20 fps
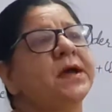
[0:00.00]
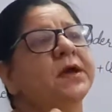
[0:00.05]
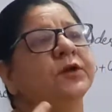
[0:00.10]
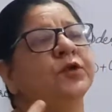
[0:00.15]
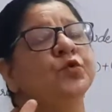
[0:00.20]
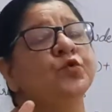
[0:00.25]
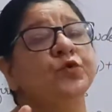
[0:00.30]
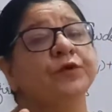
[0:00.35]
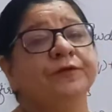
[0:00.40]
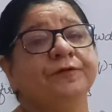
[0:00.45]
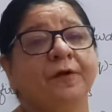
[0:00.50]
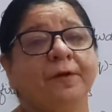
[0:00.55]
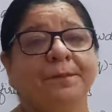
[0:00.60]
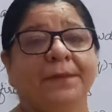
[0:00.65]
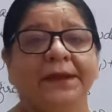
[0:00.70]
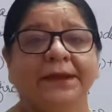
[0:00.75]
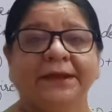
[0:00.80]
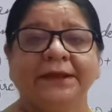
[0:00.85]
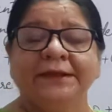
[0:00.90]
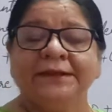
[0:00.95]
used for
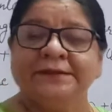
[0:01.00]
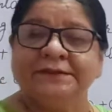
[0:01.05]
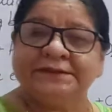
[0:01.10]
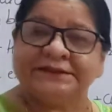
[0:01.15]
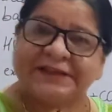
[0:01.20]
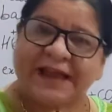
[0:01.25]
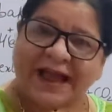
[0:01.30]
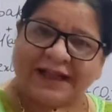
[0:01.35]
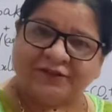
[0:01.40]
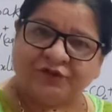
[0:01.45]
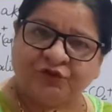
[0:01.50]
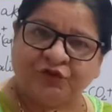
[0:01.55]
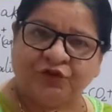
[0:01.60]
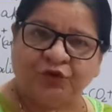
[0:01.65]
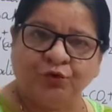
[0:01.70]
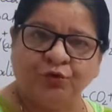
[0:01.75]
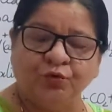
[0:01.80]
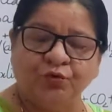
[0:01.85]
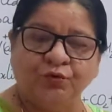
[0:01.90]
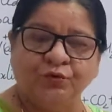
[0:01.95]
making
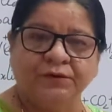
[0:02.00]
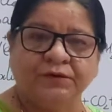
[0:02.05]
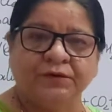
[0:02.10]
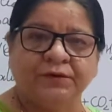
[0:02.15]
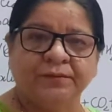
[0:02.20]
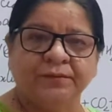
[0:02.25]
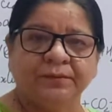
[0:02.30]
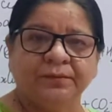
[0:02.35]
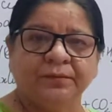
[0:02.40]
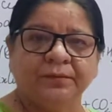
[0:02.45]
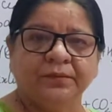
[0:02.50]
statues,